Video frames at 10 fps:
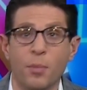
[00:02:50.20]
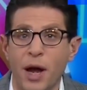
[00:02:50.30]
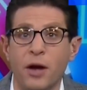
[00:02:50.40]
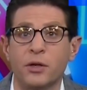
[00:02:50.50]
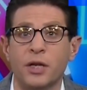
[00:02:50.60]

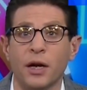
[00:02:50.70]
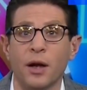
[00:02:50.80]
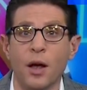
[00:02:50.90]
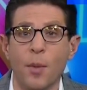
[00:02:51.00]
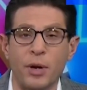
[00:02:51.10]
Peterson,
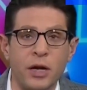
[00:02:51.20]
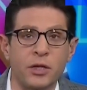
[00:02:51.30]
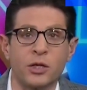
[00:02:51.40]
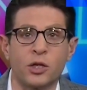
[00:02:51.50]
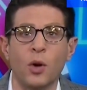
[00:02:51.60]

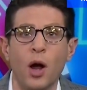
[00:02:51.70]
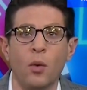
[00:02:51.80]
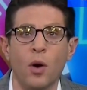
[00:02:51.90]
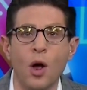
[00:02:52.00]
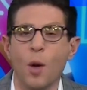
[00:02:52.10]
because it's
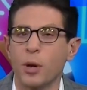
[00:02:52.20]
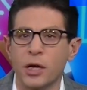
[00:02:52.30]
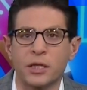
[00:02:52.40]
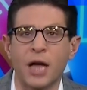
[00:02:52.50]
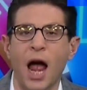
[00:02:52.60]
true.
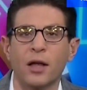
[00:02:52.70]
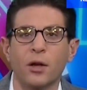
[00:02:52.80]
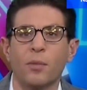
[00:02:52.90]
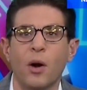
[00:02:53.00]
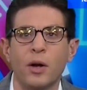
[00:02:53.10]
Because
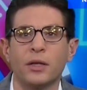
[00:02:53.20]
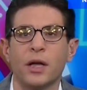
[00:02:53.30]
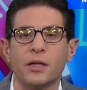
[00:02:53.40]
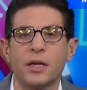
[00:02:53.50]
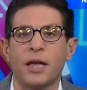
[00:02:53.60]
Kyler Murray
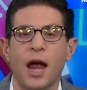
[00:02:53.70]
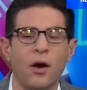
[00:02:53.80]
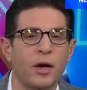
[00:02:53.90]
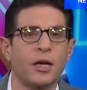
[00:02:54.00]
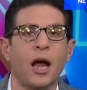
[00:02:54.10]
doesn't
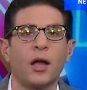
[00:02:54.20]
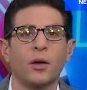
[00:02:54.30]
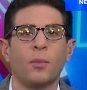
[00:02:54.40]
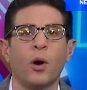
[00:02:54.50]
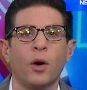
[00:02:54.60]
care, and
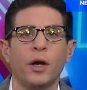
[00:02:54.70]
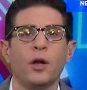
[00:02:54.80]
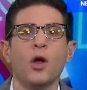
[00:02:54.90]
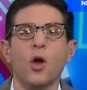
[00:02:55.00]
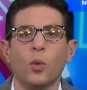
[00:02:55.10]
Kyler
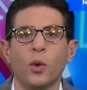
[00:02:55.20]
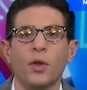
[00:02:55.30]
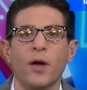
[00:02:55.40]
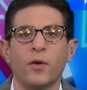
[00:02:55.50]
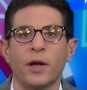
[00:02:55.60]
Murray will
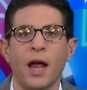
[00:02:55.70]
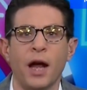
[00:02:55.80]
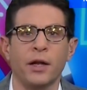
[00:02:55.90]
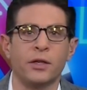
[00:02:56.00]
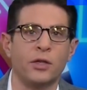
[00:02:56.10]
never
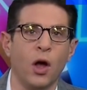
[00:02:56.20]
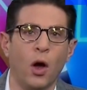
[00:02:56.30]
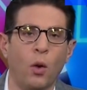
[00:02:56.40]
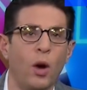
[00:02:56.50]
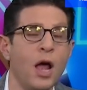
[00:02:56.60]
get it.
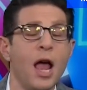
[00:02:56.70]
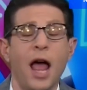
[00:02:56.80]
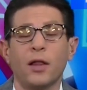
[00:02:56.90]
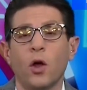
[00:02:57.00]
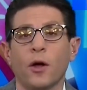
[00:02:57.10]
So,
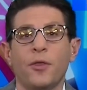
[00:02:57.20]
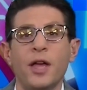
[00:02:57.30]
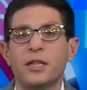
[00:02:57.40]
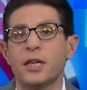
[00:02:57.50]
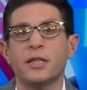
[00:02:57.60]
and look,
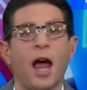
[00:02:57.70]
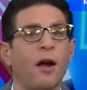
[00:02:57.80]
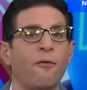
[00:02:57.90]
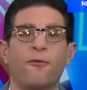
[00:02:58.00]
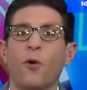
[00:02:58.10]
this is
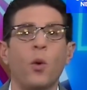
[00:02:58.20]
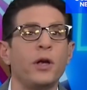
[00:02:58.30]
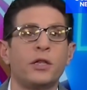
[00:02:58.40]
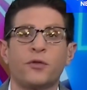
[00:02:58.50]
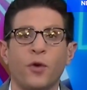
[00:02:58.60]
not a
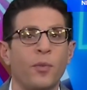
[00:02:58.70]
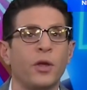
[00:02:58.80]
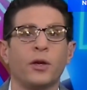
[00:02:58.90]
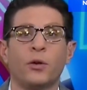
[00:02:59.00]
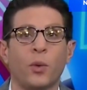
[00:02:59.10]
voice from
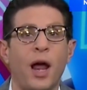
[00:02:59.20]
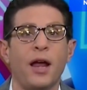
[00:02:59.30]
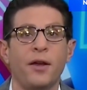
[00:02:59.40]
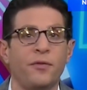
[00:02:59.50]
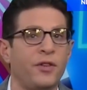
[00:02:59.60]
the
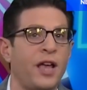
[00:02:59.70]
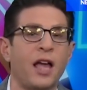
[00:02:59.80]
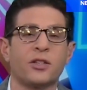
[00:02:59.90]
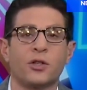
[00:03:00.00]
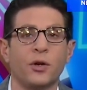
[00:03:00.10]
grave
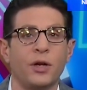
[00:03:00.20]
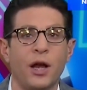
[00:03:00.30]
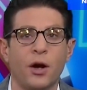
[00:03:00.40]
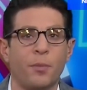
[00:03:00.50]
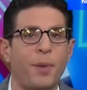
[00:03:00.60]

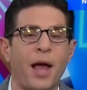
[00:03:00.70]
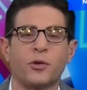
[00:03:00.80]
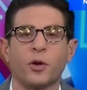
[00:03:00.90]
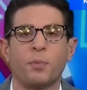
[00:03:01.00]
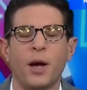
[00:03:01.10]
yesteryear,
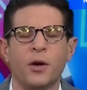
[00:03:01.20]
Patrick